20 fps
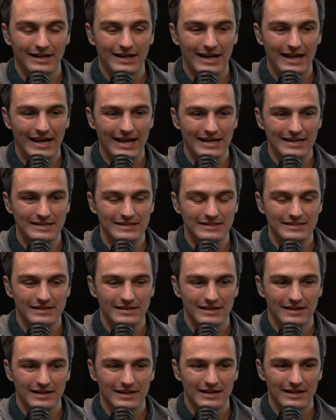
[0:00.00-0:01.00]
And
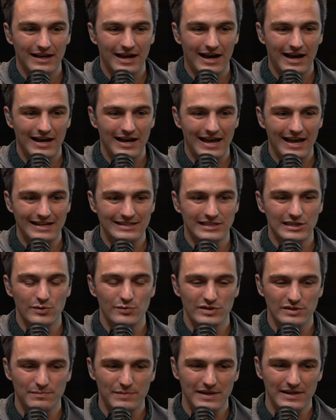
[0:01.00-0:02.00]
uh, as he
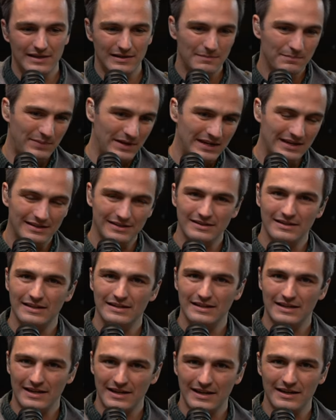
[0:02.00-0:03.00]
was being beaten
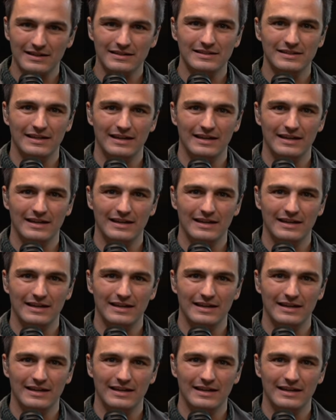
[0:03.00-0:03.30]
and kicked